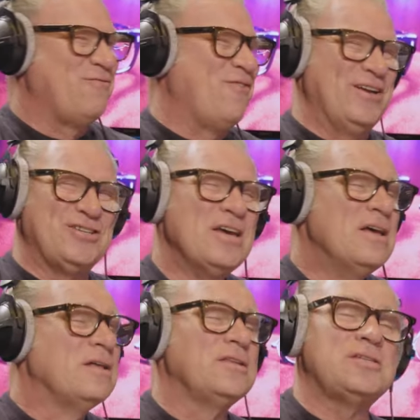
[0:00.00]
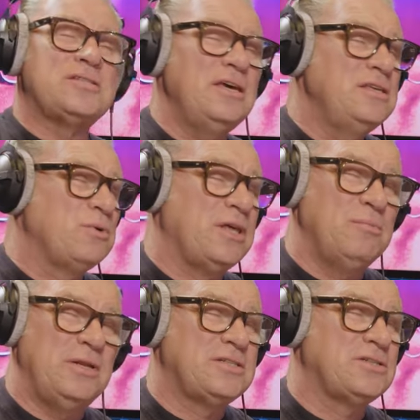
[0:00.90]
French. The scenes with him
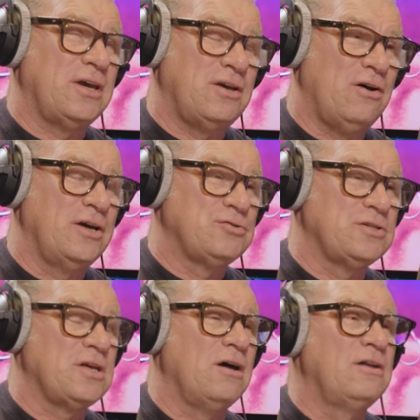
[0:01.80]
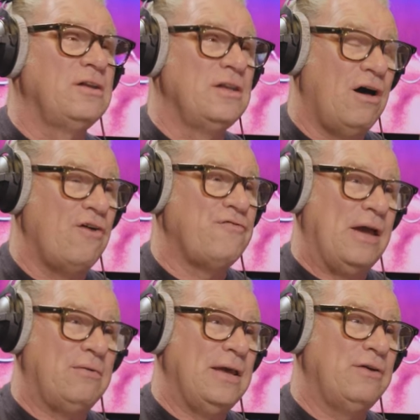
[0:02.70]
and his psychiatrist are
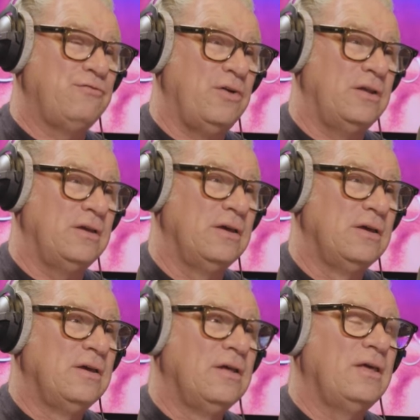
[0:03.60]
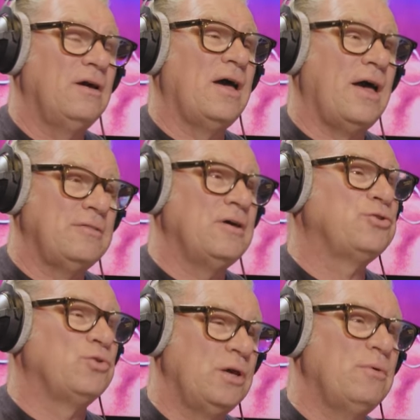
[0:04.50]
laugh-out-loud funny. I
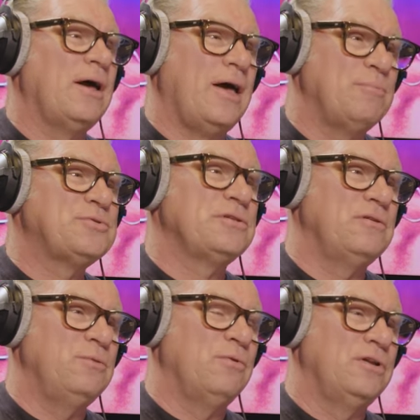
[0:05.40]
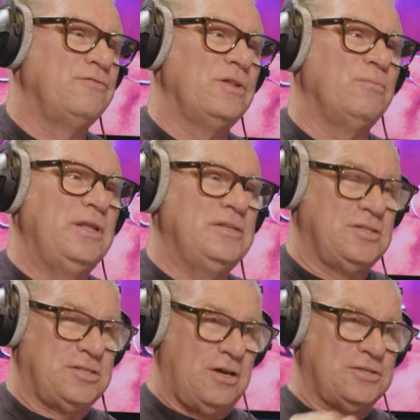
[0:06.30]
thought they were absolutely wonderful. And when he's
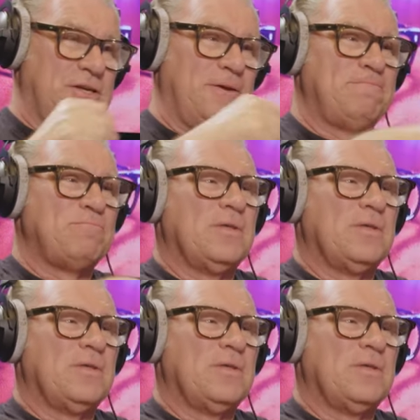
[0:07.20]
discussing